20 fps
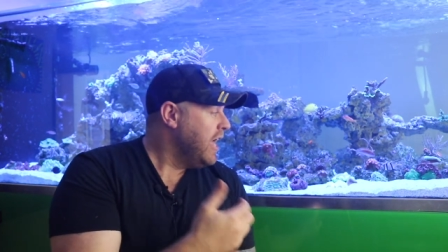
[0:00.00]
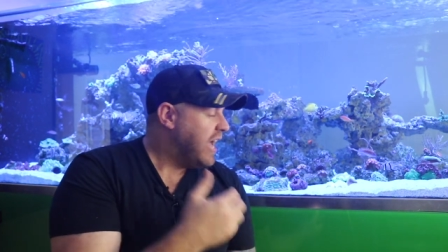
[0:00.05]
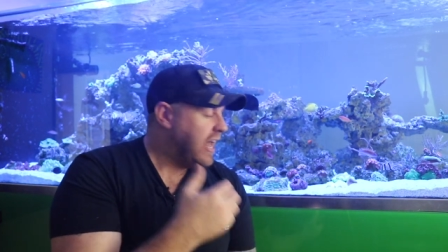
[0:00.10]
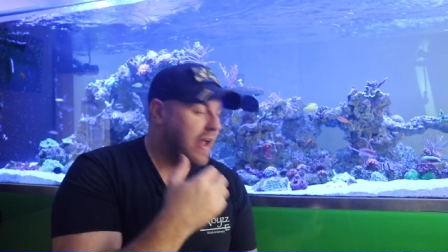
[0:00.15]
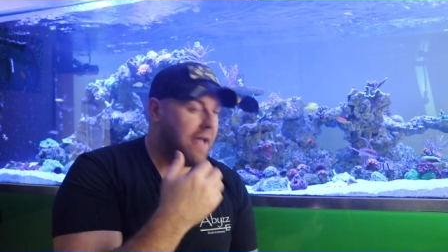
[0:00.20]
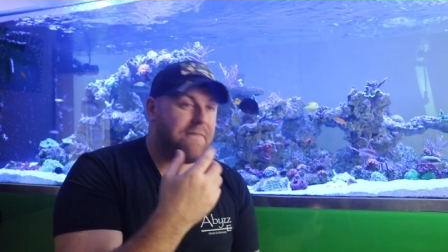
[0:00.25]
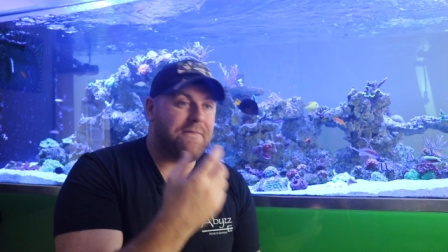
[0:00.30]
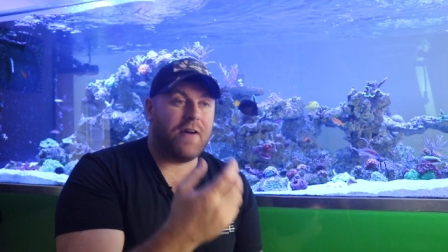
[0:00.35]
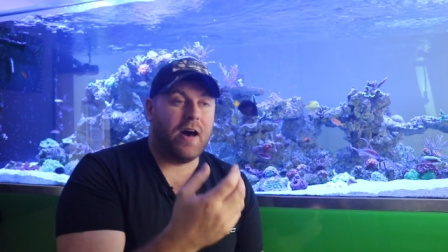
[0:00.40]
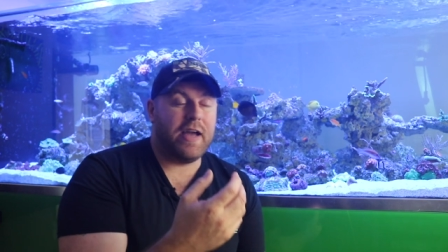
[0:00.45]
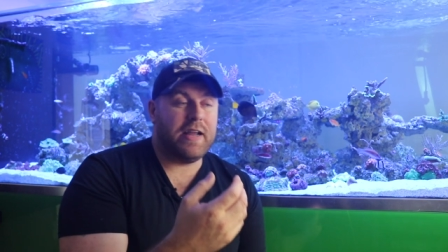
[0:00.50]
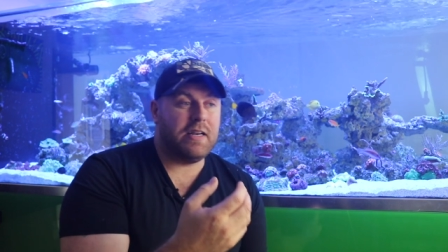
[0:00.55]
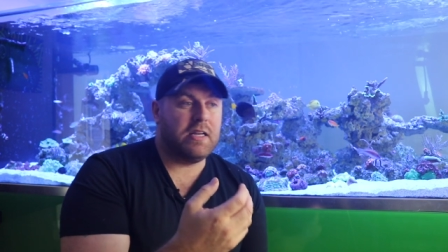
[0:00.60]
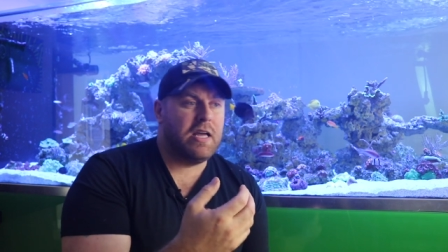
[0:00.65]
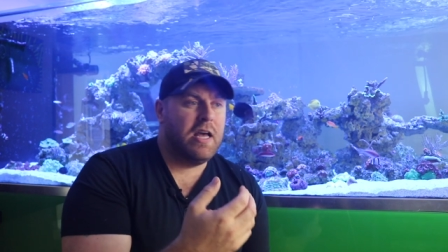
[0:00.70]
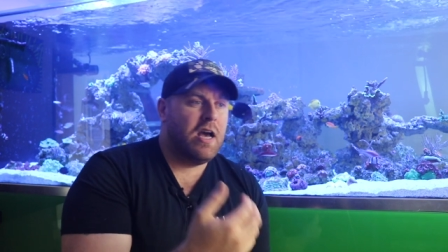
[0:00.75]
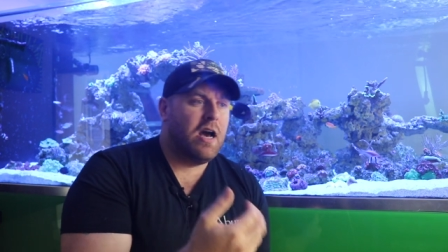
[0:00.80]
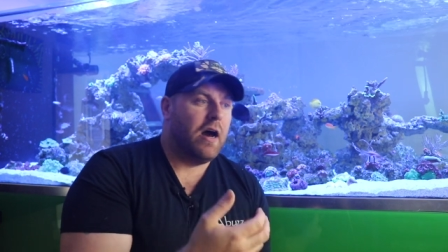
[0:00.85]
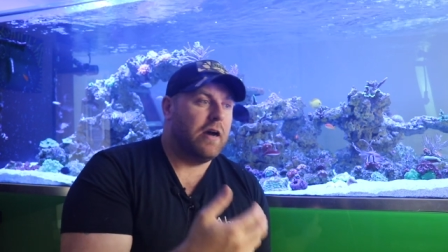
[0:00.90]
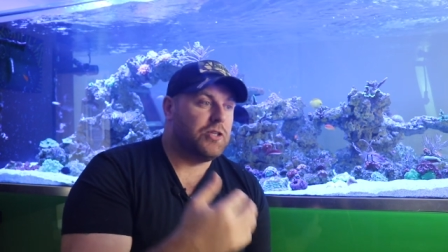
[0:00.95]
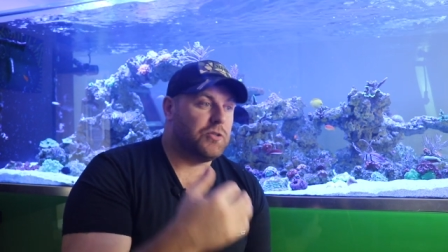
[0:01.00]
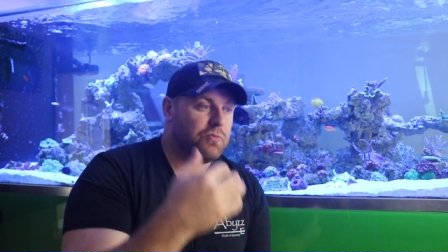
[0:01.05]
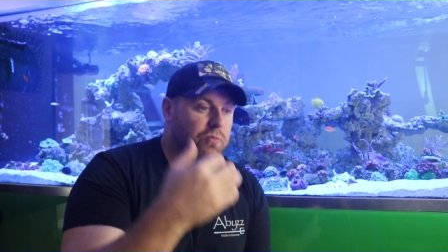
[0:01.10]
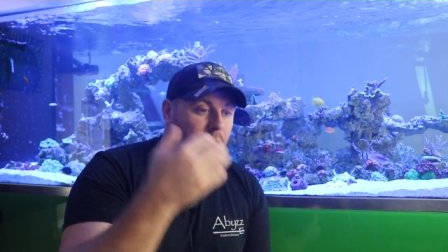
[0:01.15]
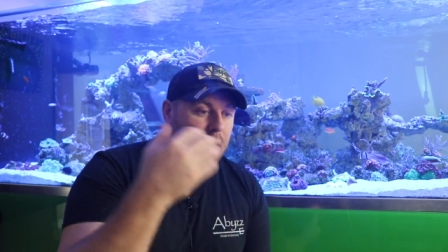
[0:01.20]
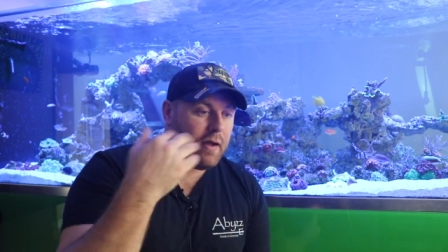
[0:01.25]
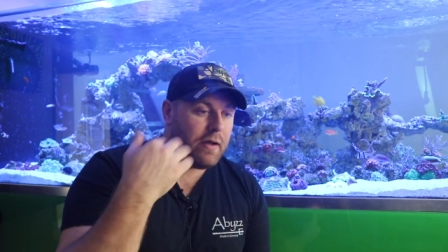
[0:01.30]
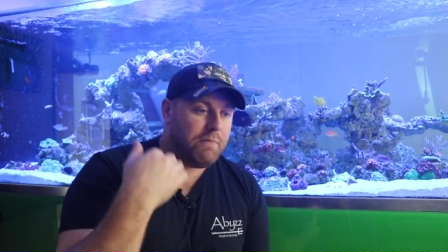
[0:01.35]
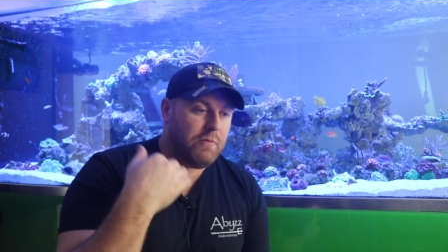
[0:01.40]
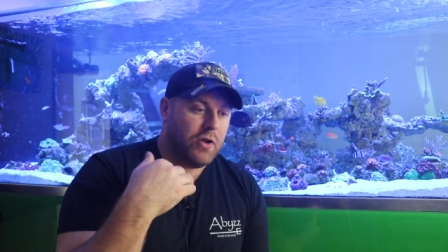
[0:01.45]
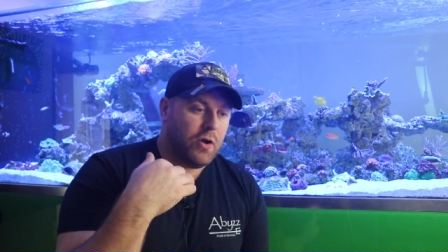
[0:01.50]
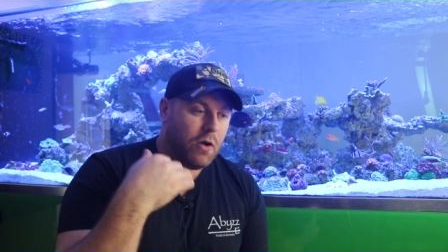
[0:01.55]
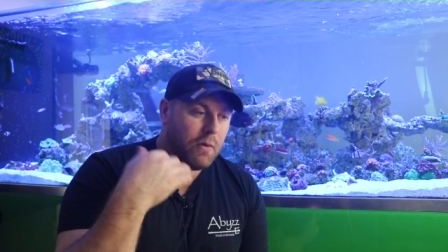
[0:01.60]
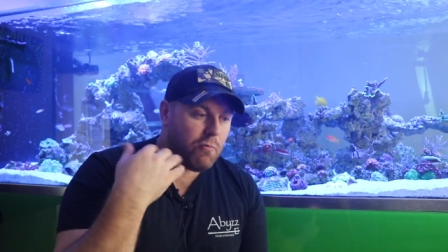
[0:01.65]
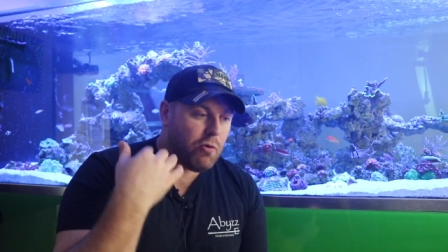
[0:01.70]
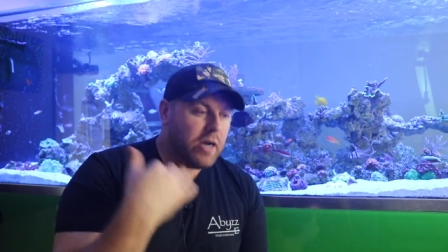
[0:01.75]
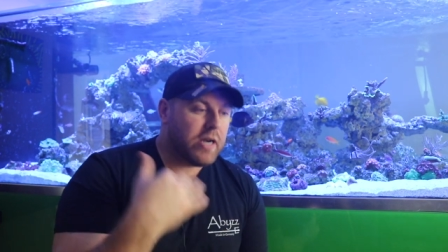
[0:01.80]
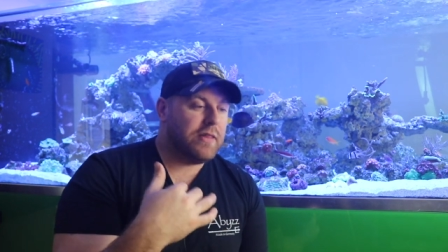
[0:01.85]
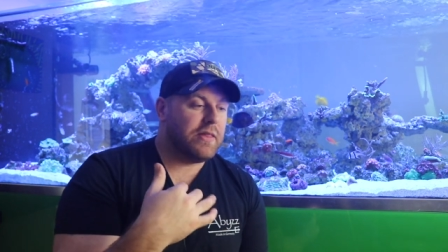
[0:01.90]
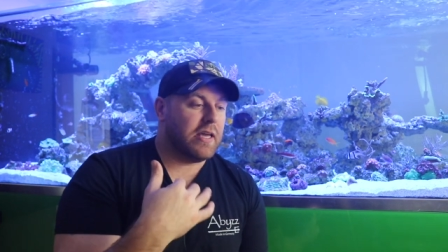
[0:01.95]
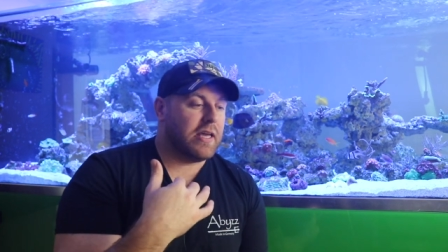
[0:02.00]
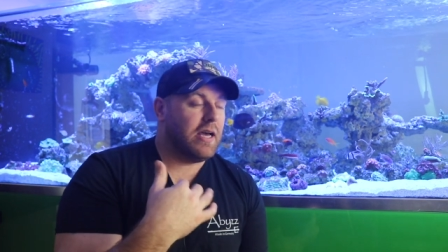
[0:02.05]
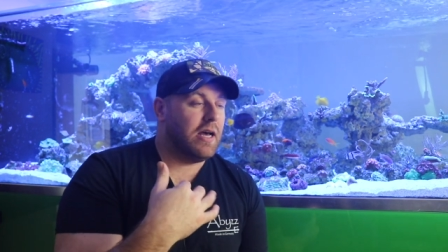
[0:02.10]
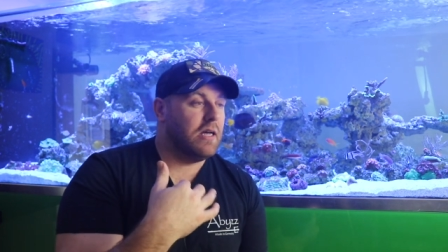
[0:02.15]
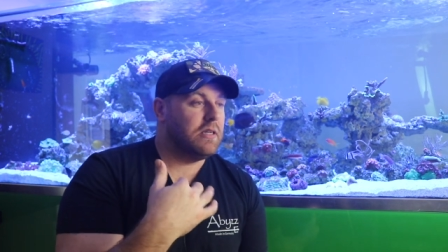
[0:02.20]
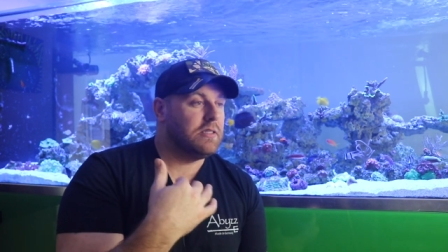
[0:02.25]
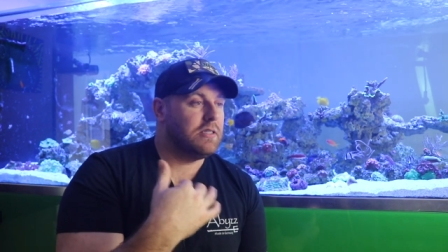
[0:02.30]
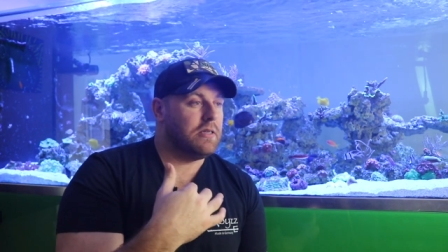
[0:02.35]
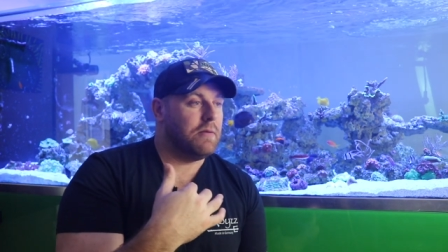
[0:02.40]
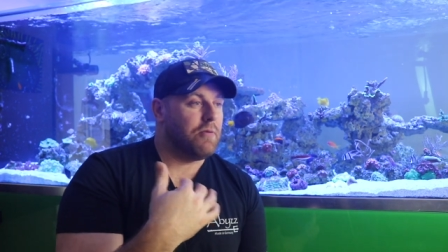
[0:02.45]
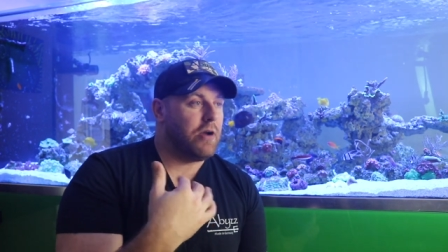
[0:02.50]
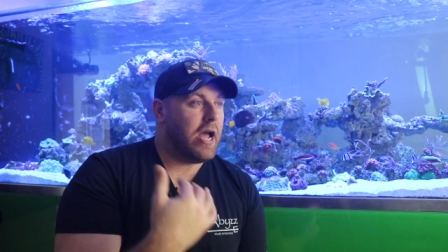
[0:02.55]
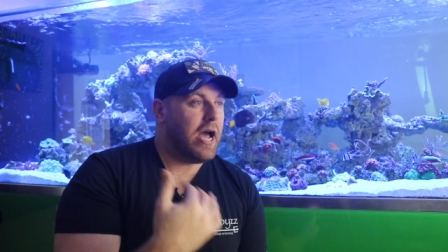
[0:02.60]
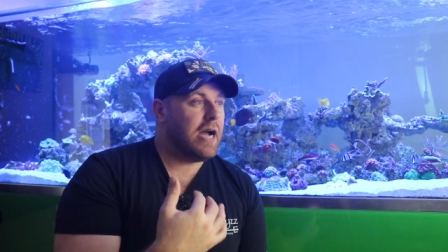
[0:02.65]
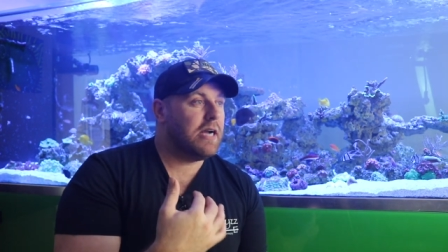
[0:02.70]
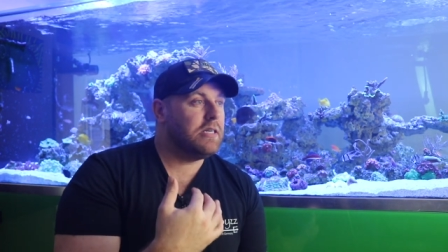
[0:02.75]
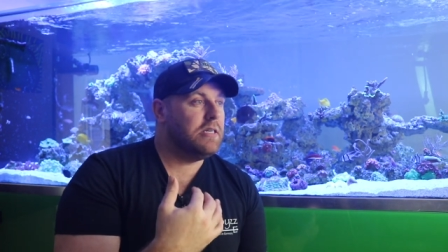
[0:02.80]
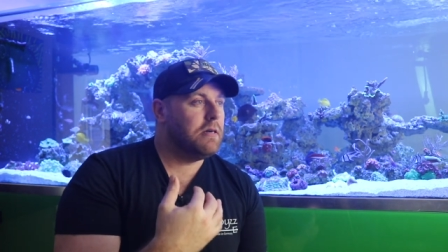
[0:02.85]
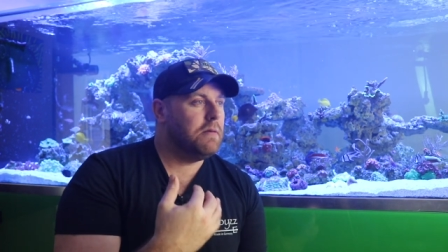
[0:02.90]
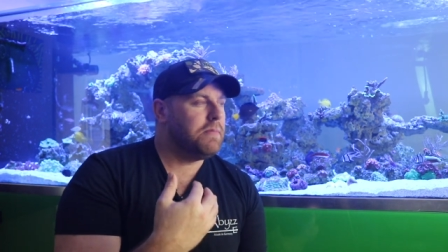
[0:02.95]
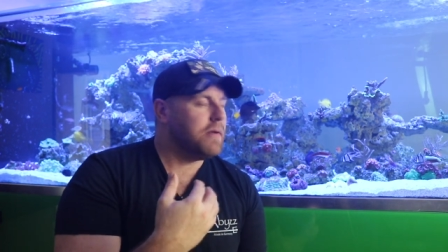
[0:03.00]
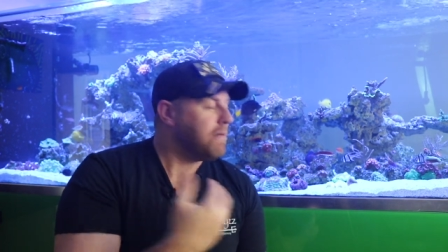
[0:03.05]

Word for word: And I find, I was run, I mean, I'm running the calcium reactor,